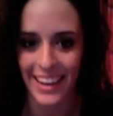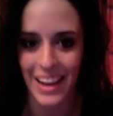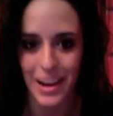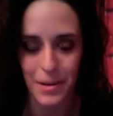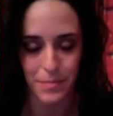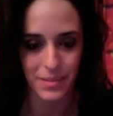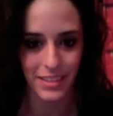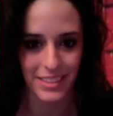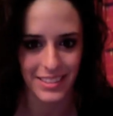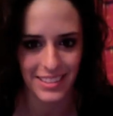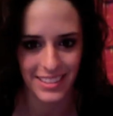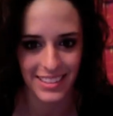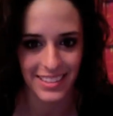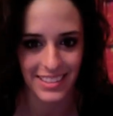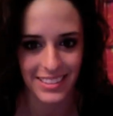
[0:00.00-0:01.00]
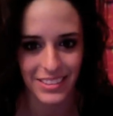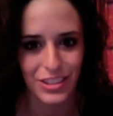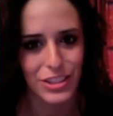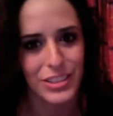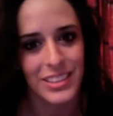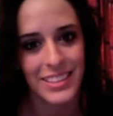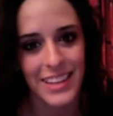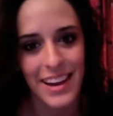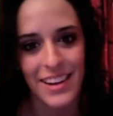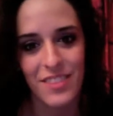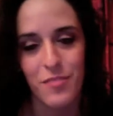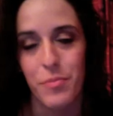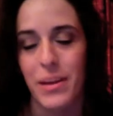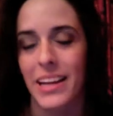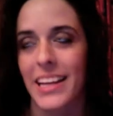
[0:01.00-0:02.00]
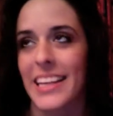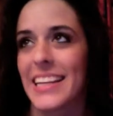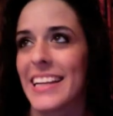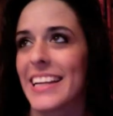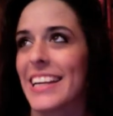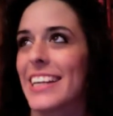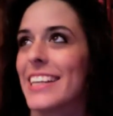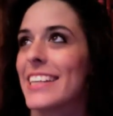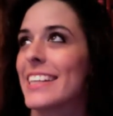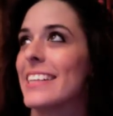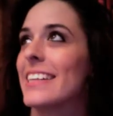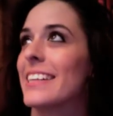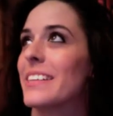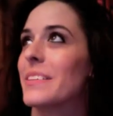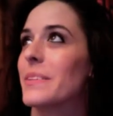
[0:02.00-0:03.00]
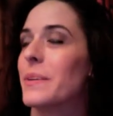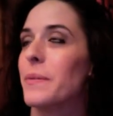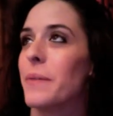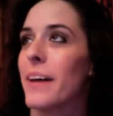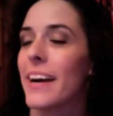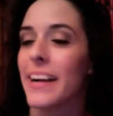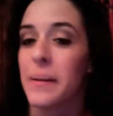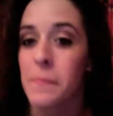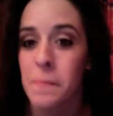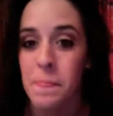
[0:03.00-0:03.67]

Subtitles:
It looks kind of pink in here, and I don't know why.